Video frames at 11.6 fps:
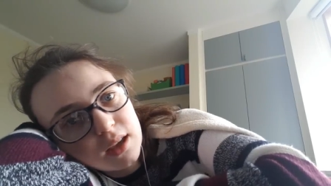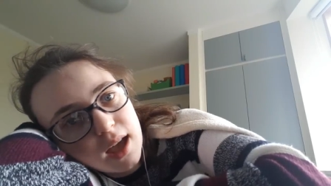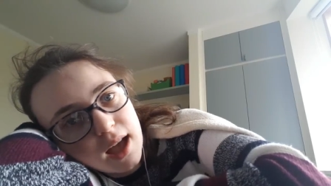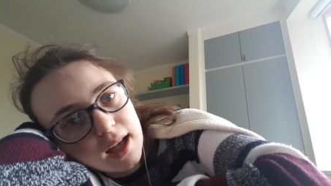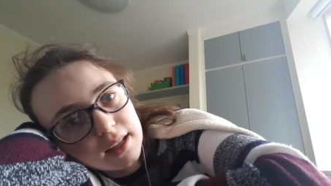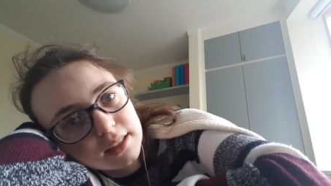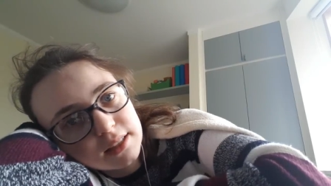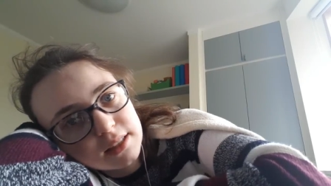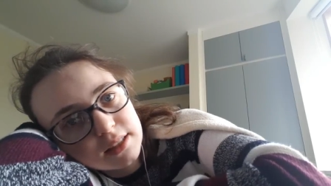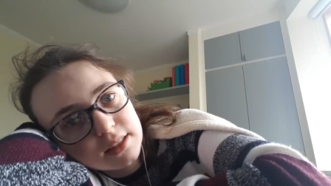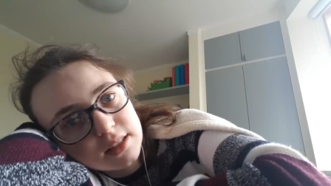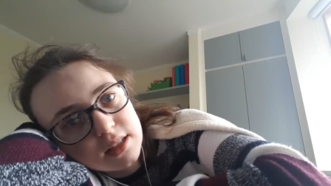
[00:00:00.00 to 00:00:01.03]

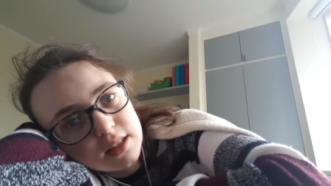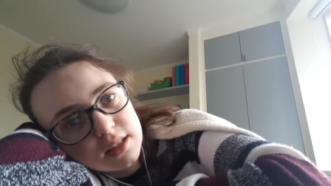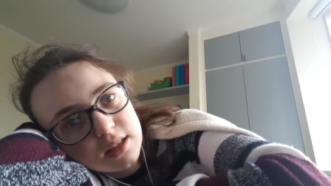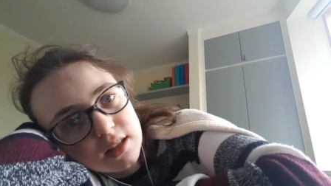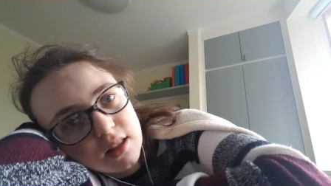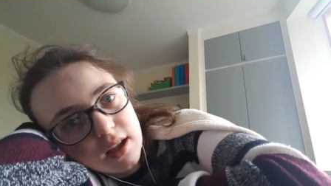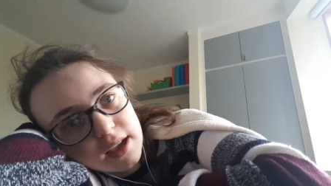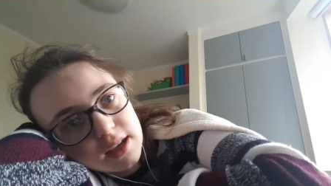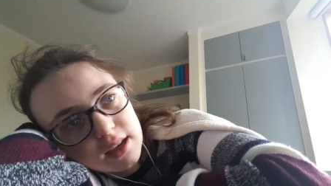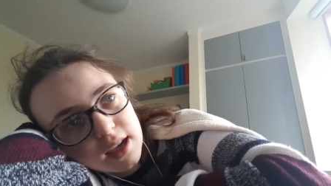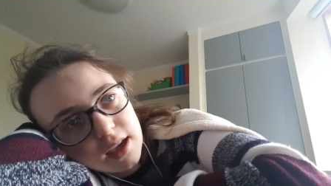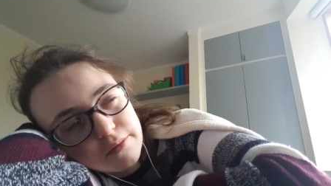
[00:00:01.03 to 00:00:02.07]
and
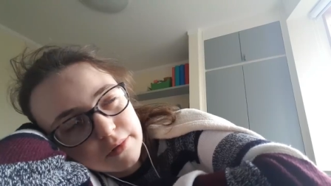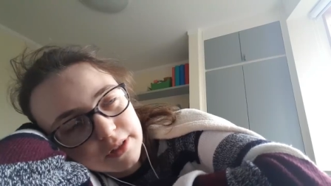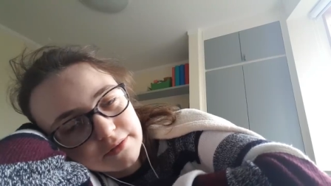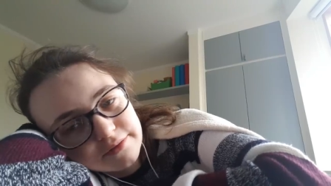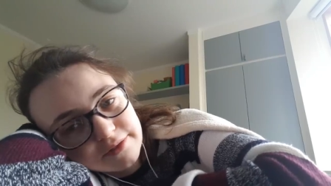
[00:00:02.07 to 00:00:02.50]
like it wasn't